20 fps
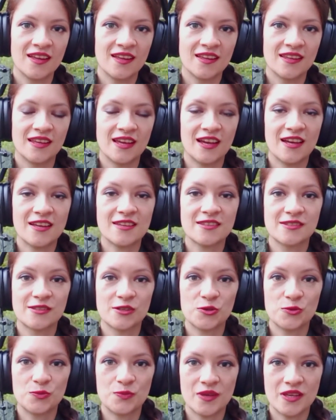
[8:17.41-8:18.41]
Yeah,
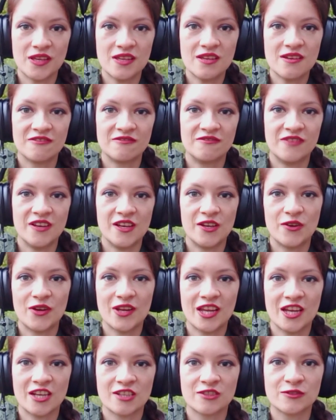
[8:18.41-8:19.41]
so be very
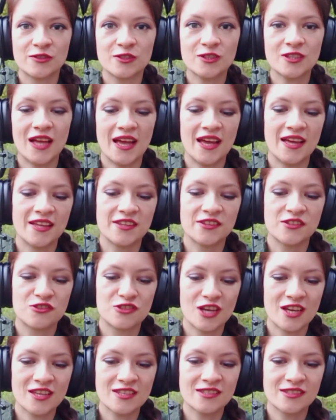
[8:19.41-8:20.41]
careful and
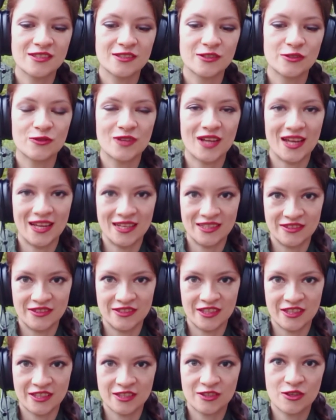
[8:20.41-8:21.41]
just look at
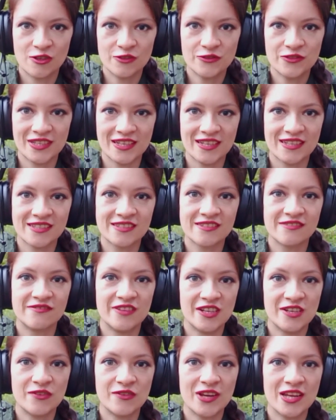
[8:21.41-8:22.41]
the context
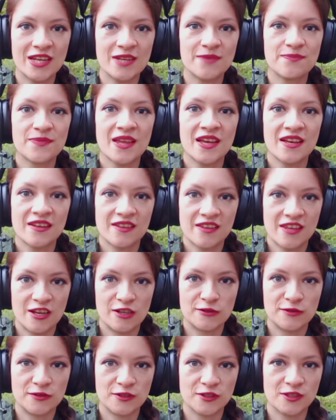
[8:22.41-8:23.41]
very
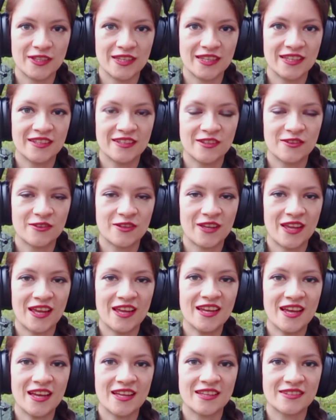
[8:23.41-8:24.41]
carefully,
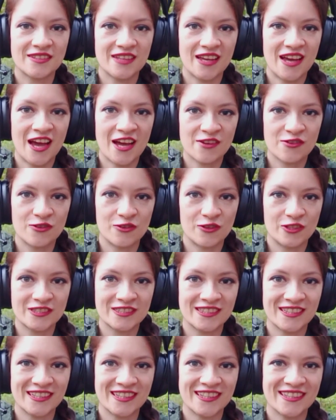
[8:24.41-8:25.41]
okay, and
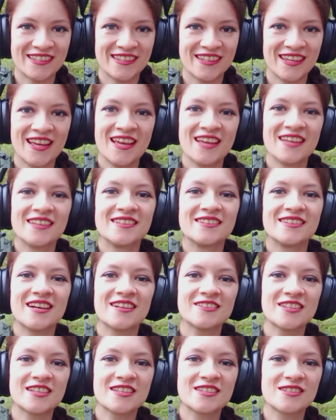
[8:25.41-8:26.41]
accurately.
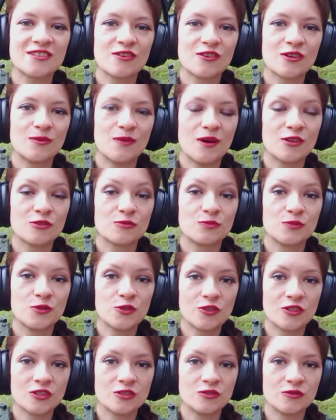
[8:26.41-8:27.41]
Now let's talk about
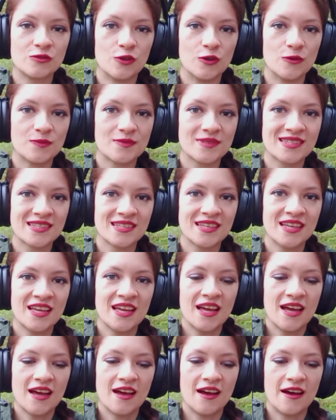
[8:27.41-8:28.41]
plural forms.
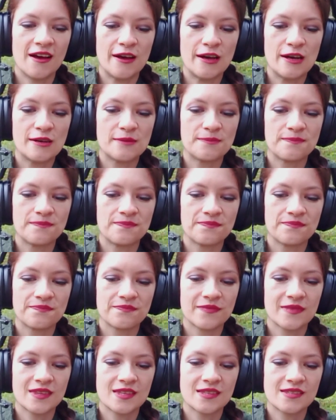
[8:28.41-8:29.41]

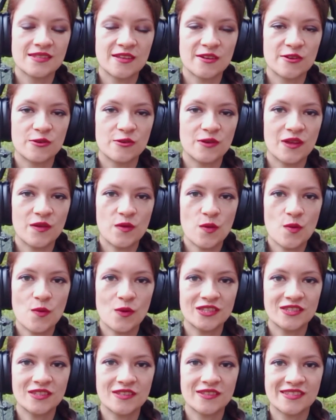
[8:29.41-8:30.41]
So if you
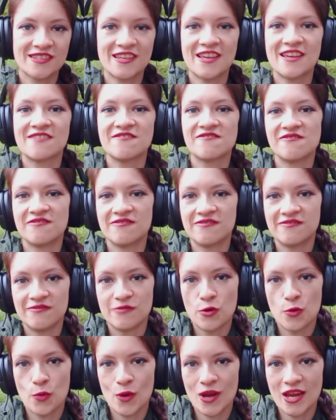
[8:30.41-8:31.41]
want to say
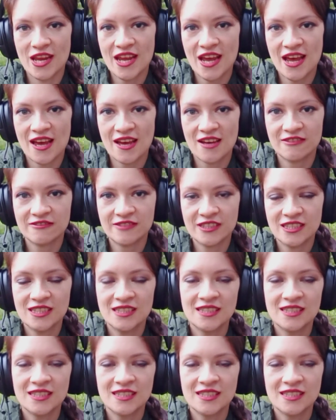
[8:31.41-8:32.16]
we have,